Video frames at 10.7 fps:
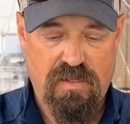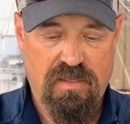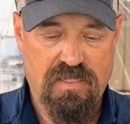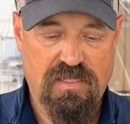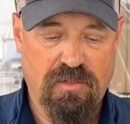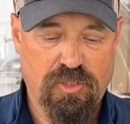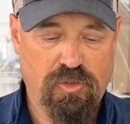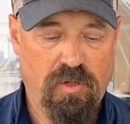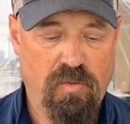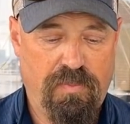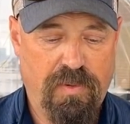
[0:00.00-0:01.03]
this little
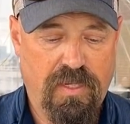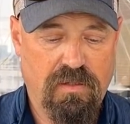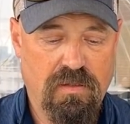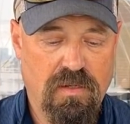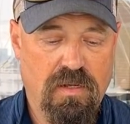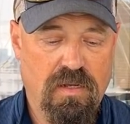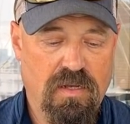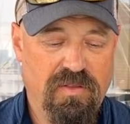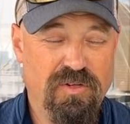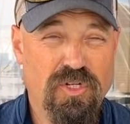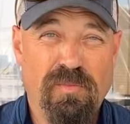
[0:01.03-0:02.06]
short whipping,
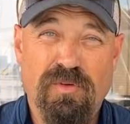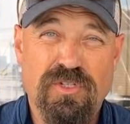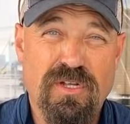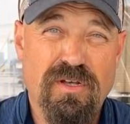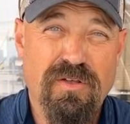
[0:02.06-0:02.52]
there's almost